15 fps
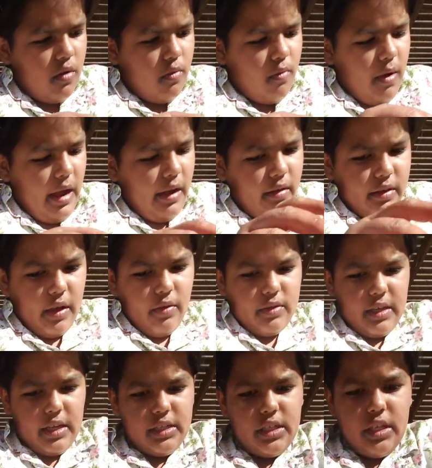Wow, that
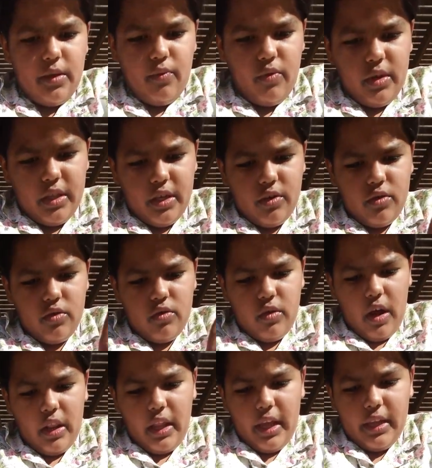was actually really cool.
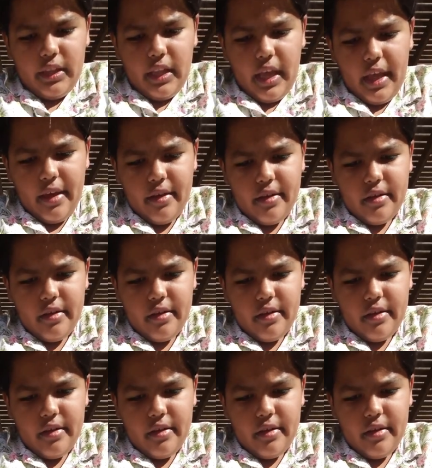I like that.